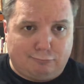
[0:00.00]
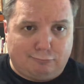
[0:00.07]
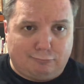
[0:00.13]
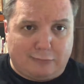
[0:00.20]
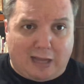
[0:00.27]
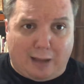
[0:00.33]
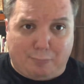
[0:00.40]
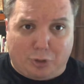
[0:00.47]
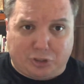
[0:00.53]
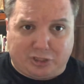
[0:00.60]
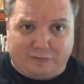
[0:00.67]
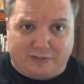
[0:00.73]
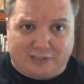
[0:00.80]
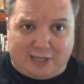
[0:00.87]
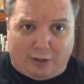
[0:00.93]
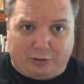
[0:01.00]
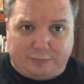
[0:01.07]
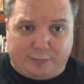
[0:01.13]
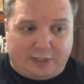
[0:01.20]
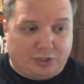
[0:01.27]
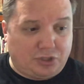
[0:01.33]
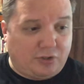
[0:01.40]
not much of a sales
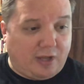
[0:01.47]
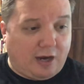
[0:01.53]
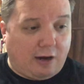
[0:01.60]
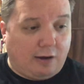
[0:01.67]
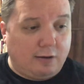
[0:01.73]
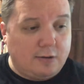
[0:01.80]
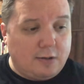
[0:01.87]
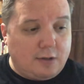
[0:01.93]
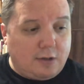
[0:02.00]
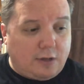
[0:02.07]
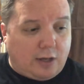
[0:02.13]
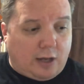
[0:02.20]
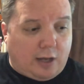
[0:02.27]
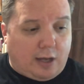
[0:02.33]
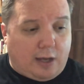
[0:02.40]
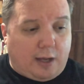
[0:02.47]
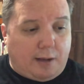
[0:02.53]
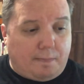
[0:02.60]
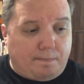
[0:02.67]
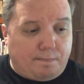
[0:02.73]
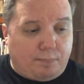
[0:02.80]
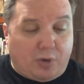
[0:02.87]
pitch there.
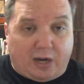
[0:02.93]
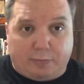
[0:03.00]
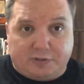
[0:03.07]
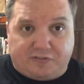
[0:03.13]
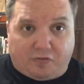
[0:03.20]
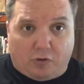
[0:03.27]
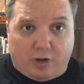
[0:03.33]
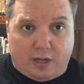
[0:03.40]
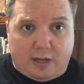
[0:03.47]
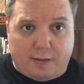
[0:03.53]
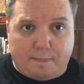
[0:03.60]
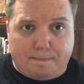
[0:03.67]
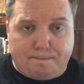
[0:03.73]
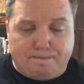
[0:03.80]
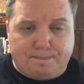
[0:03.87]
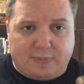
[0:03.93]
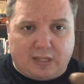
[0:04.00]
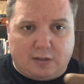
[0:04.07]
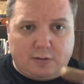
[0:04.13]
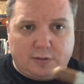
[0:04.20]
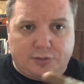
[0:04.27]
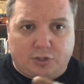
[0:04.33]
But it was free,
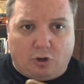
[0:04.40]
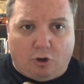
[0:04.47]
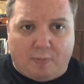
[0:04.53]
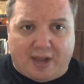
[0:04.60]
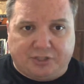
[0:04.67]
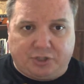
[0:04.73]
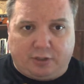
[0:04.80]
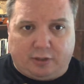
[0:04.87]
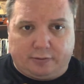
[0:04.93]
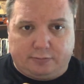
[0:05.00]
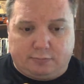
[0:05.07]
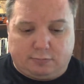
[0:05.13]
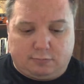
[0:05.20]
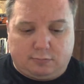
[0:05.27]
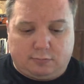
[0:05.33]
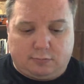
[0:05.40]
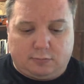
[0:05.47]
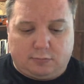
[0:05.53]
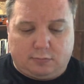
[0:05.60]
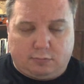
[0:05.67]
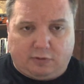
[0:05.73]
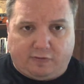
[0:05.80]
so I'm actually gonna,
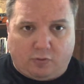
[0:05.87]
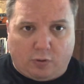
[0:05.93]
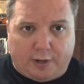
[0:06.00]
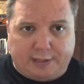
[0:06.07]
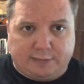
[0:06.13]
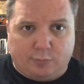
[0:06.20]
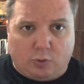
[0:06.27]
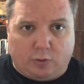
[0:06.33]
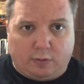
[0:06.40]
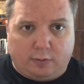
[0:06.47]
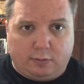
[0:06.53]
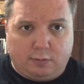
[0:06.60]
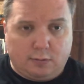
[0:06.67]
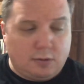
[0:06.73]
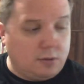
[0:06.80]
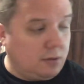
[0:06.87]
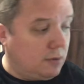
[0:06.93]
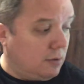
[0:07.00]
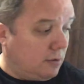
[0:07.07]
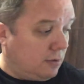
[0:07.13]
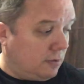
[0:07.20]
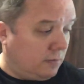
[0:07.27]
before I smoke
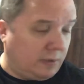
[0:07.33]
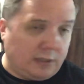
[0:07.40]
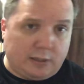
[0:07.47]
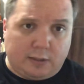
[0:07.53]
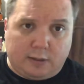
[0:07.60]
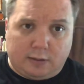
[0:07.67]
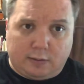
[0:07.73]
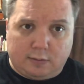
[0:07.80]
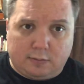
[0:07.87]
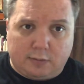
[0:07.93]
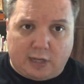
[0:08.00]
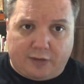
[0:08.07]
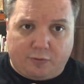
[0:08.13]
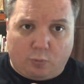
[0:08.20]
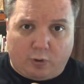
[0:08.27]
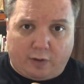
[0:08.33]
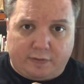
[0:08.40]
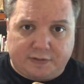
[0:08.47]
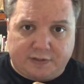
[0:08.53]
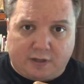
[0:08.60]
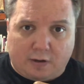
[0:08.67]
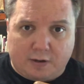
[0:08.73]
either one of the
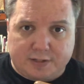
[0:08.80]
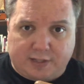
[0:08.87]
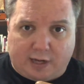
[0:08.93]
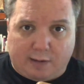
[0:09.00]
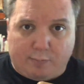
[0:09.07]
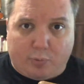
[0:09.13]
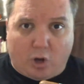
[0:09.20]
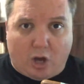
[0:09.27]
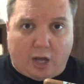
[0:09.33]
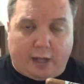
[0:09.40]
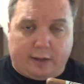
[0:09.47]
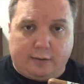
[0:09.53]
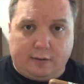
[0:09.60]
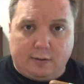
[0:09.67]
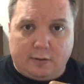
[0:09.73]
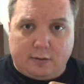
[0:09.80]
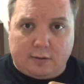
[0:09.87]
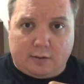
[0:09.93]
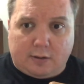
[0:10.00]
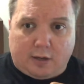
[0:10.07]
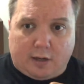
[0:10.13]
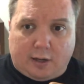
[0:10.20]
cigars that I bought.
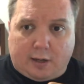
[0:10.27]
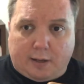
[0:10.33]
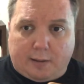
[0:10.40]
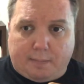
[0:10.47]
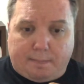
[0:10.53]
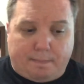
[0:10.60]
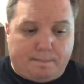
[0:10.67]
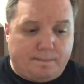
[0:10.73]
I'm